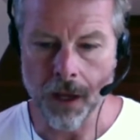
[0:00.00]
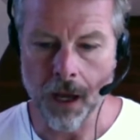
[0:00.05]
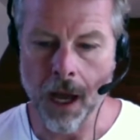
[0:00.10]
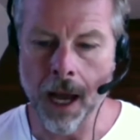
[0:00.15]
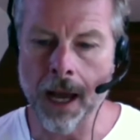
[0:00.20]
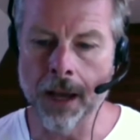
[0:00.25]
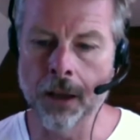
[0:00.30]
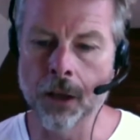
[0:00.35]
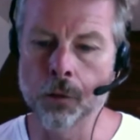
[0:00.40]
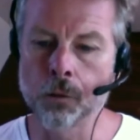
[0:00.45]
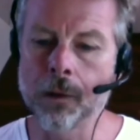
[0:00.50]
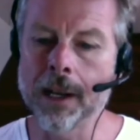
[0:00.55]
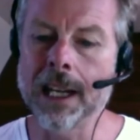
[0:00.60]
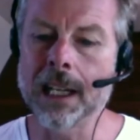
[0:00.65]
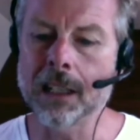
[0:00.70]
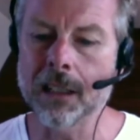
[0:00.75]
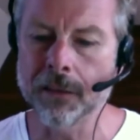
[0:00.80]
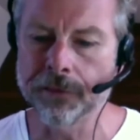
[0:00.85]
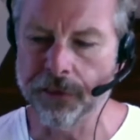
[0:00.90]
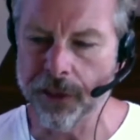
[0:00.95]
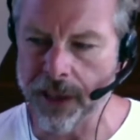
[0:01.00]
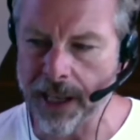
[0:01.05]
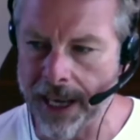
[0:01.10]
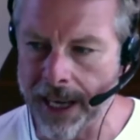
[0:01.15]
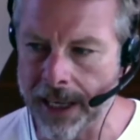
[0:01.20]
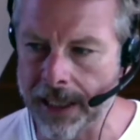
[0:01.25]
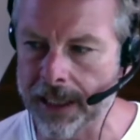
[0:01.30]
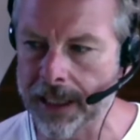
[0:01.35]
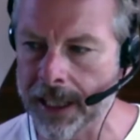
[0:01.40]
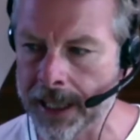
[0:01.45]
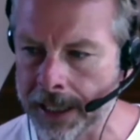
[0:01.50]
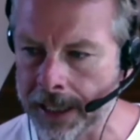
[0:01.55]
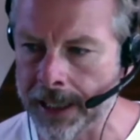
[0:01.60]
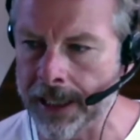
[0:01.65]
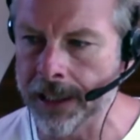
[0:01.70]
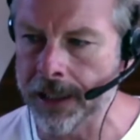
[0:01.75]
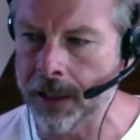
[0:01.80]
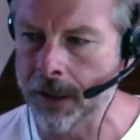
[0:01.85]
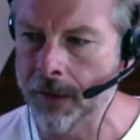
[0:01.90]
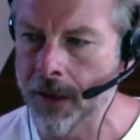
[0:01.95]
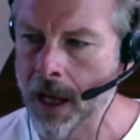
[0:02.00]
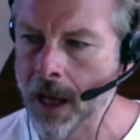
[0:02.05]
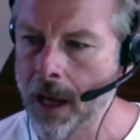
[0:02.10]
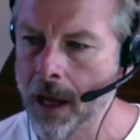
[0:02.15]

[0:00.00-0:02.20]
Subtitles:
And the reason for that is